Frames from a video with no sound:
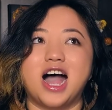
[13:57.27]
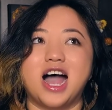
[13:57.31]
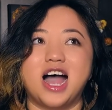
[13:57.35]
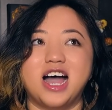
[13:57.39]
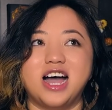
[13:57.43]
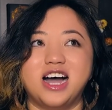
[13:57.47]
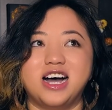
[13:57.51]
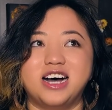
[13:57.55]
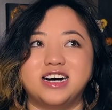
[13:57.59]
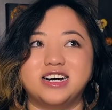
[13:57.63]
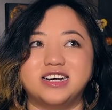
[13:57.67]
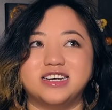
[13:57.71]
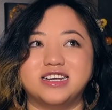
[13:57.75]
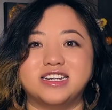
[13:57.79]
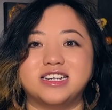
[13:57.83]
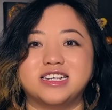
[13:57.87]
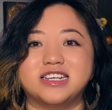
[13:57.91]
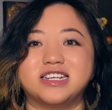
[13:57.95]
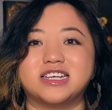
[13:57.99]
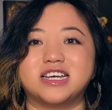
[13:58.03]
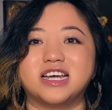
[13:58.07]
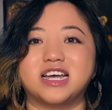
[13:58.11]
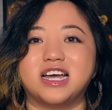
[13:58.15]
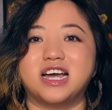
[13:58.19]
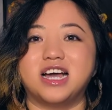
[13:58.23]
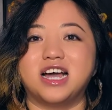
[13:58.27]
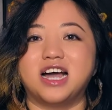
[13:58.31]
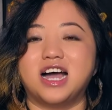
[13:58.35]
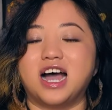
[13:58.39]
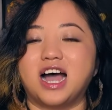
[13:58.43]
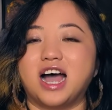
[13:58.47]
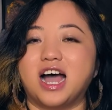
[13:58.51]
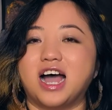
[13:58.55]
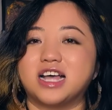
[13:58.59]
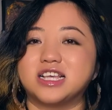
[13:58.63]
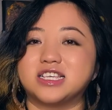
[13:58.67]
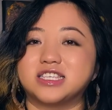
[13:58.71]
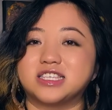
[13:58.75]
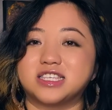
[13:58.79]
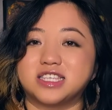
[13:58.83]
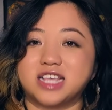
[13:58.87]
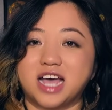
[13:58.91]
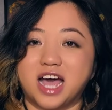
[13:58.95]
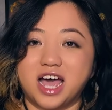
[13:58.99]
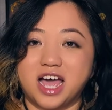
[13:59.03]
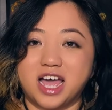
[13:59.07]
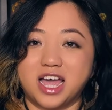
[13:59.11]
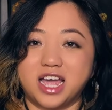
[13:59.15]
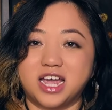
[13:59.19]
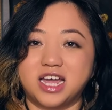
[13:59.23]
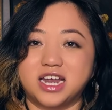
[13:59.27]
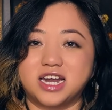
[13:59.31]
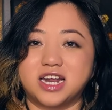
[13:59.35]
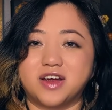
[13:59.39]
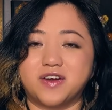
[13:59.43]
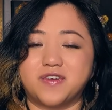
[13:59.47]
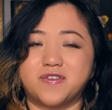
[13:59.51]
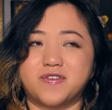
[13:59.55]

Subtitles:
And aside